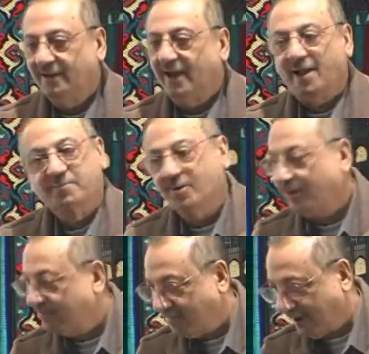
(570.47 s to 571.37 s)
I am
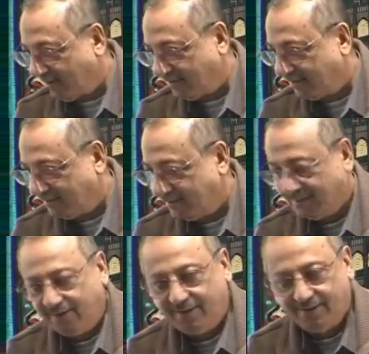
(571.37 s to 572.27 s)
not married.
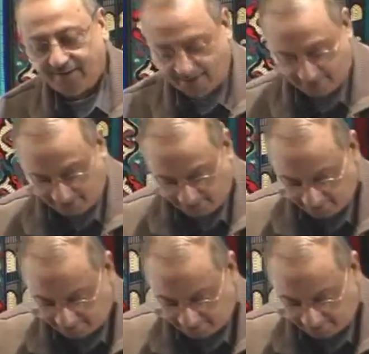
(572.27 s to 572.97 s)
I am not